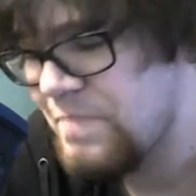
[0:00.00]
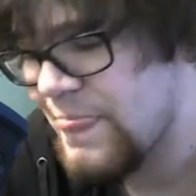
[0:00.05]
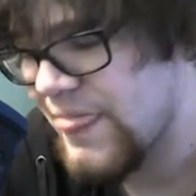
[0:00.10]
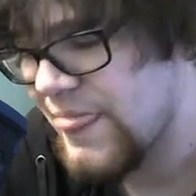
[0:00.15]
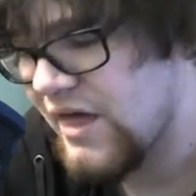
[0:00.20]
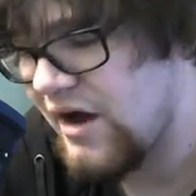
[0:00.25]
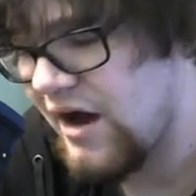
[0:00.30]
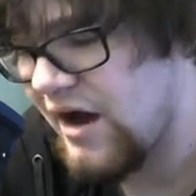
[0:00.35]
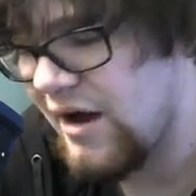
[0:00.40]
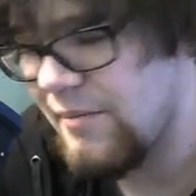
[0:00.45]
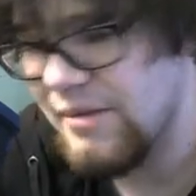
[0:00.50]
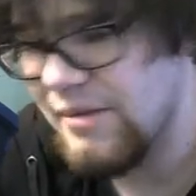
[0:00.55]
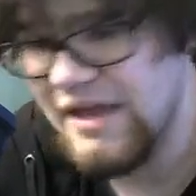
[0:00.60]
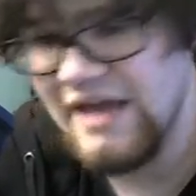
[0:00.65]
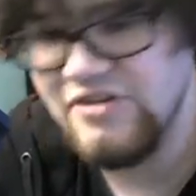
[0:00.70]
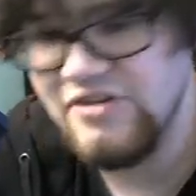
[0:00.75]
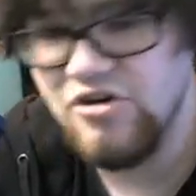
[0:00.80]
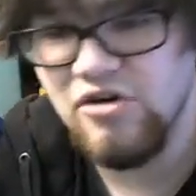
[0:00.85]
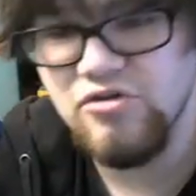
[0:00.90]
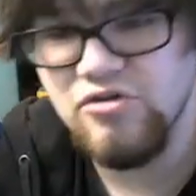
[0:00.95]
But
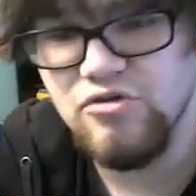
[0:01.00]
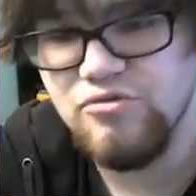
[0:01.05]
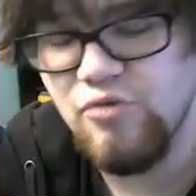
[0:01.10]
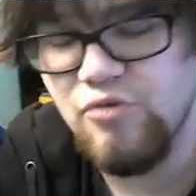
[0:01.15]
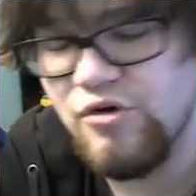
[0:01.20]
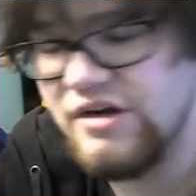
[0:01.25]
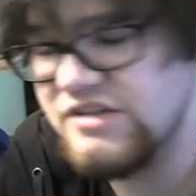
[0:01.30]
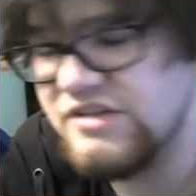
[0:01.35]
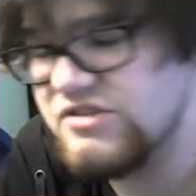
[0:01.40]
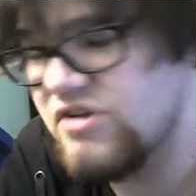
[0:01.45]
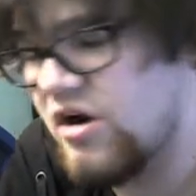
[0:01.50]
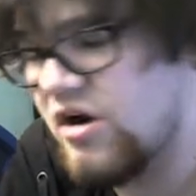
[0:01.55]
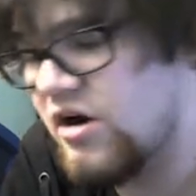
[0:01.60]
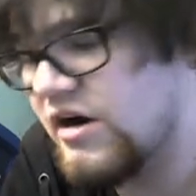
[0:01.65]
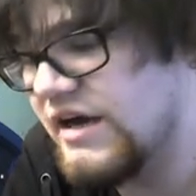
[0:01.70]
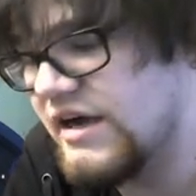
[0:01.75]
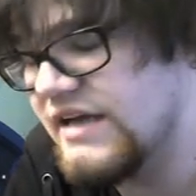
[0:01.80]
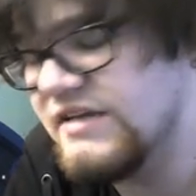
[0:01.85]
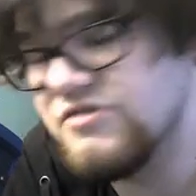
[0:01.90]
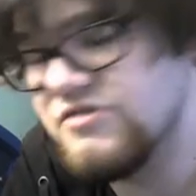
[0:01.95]
yeah, Darklord
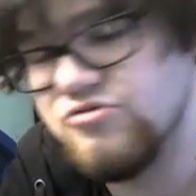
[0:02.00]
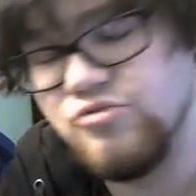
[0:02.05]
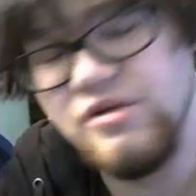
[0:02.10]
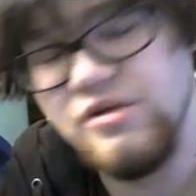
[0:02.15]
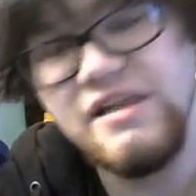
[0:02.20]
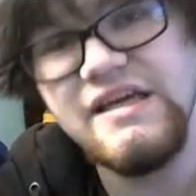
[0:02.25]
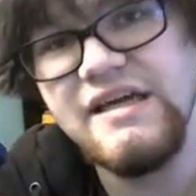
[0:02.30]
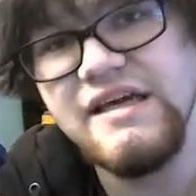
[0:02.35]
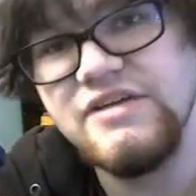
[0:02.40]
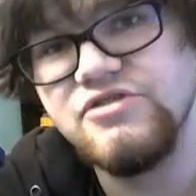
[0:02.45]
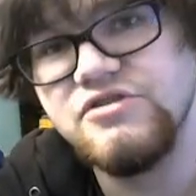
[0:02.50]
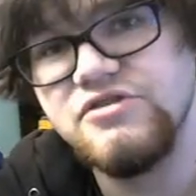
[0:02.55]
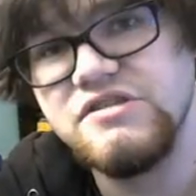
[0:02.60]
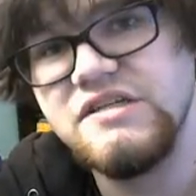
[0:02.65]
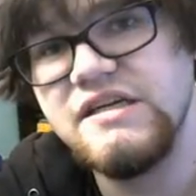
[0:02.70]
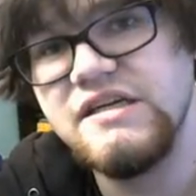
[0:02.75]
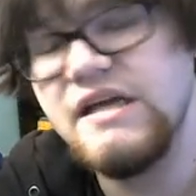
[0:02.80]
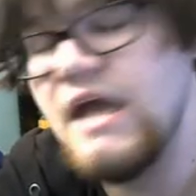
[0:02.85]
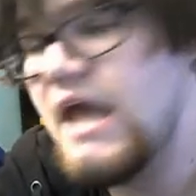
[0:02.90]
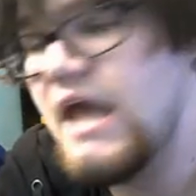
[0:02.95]
Morningstar is really
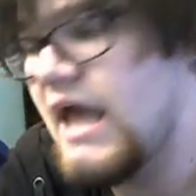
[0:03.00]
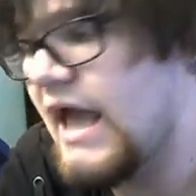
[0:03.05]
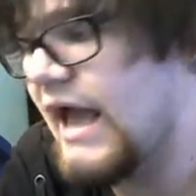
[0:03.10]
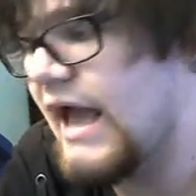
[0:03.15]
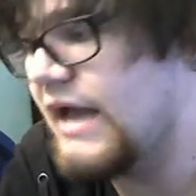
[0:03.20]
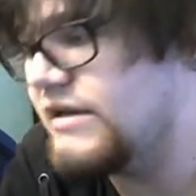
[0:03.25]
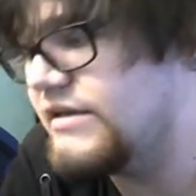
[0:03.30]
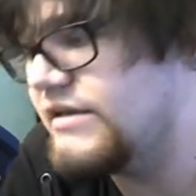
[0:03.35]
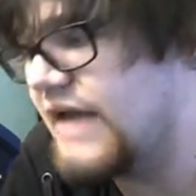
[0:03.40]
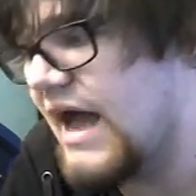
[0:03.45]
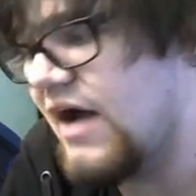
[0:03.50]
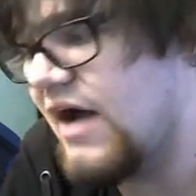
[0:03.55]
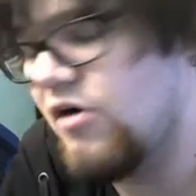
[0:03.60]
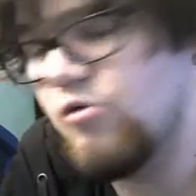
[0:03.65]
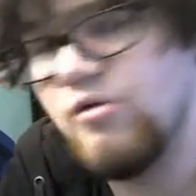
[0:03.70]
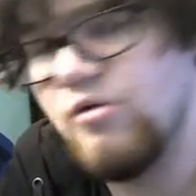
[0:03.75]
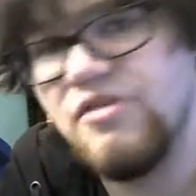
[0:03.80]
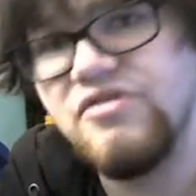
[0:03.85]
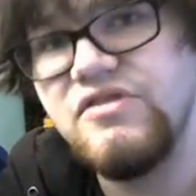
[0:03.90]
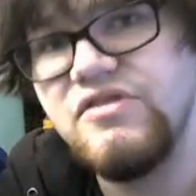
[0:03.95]
interesting, and now
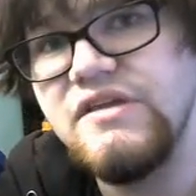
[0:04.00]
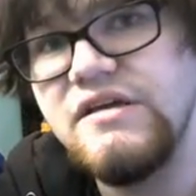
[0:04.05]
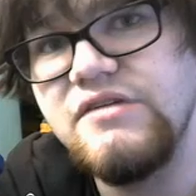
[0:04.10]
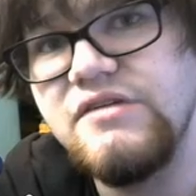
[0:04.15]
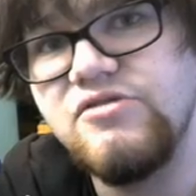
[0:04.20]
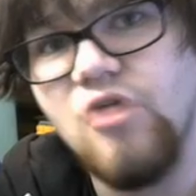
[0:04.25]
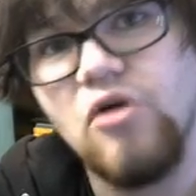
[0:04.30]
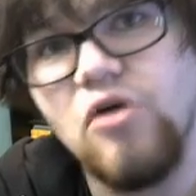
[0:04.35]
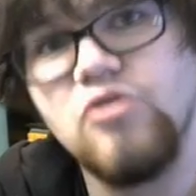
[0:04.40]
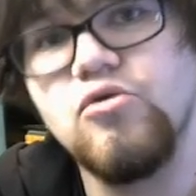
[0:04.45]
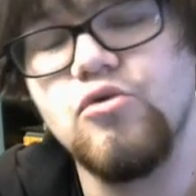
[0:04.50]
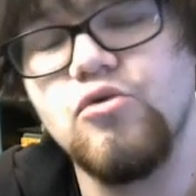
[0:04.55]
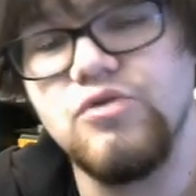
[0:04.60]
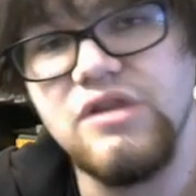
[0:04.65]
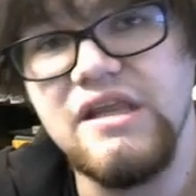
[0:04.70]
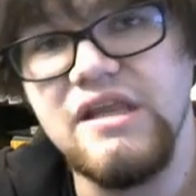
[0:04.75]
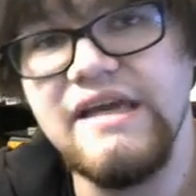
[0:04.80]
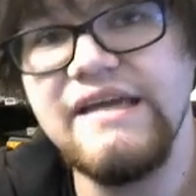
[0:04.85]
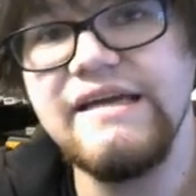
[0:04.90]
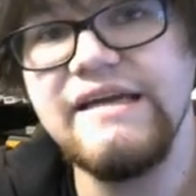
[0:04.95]
with the Darklord
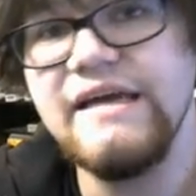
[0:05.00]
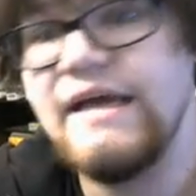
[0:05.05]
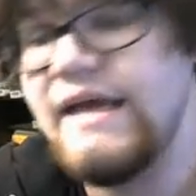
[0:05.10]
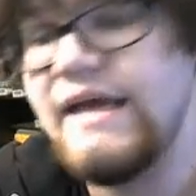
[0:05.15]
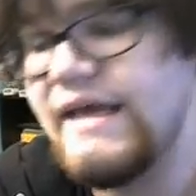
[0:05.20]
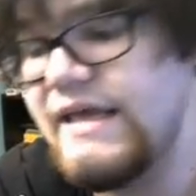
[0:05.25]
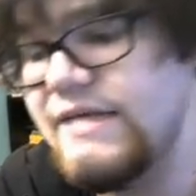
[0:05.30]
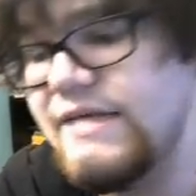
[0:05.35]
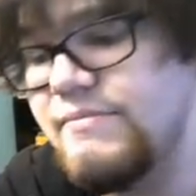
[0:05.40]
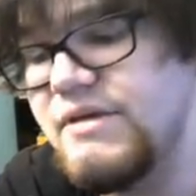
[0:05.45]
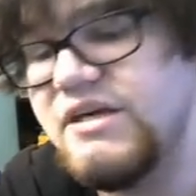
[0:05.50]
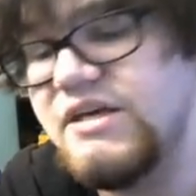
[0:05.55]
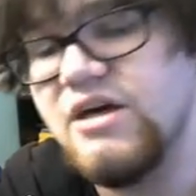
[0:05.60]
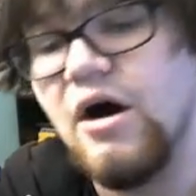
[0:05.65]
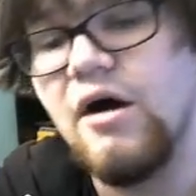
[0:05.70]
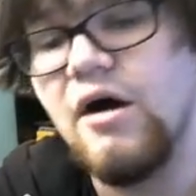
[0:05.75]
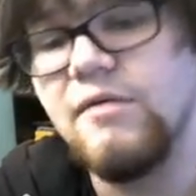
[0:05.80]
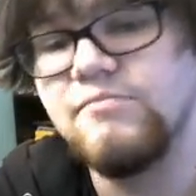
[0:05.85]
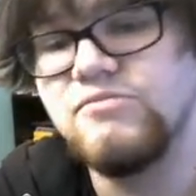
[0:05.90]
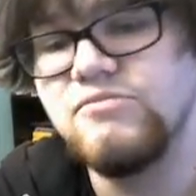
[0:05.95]
link, he
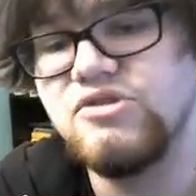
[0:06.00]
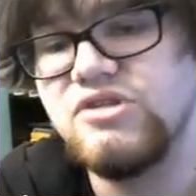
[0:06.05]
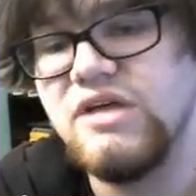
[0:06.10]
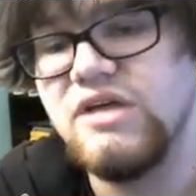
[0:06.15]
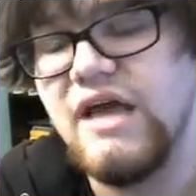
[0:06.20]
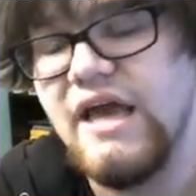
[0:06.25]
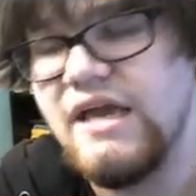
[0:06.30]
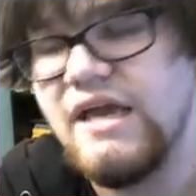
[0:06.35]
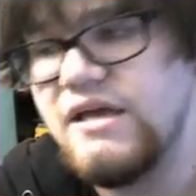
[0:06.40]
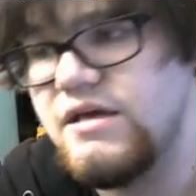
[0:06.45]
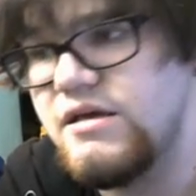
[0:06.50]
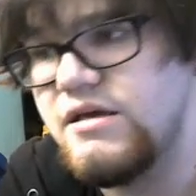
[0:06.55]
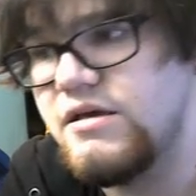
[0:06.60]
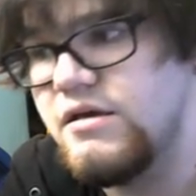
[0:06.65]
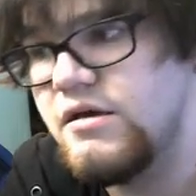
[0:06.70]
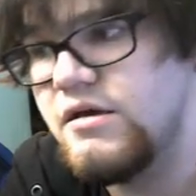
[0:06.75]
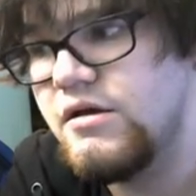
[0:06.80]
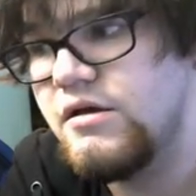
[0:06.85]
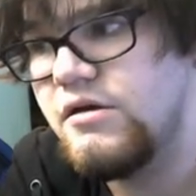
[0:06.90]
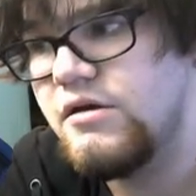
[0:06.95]
becomes
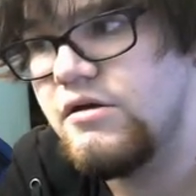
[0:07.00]
a,